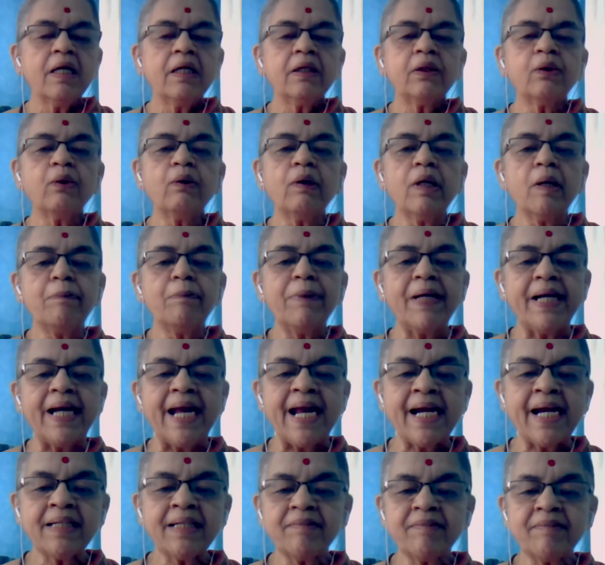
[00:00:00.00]
to
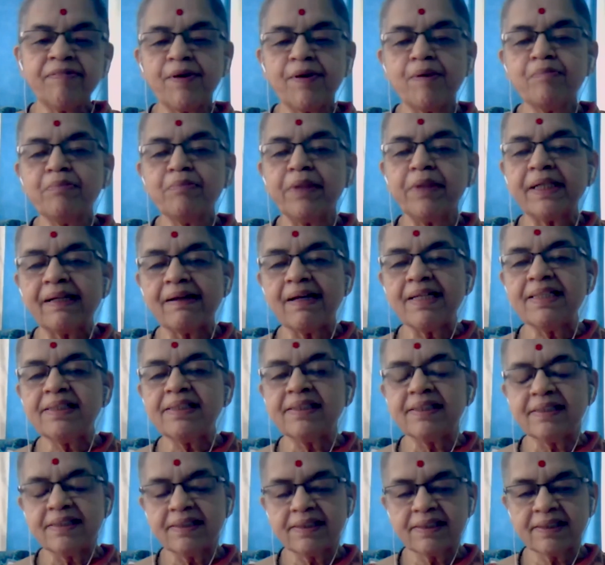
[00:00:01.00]
liberate from the
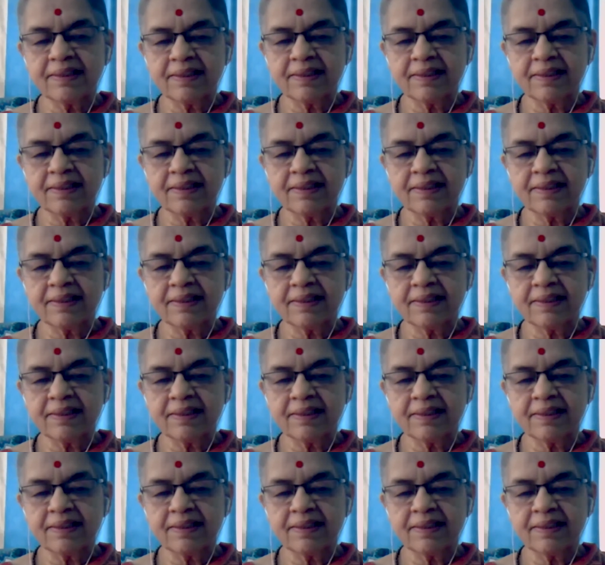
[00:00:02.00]
crisis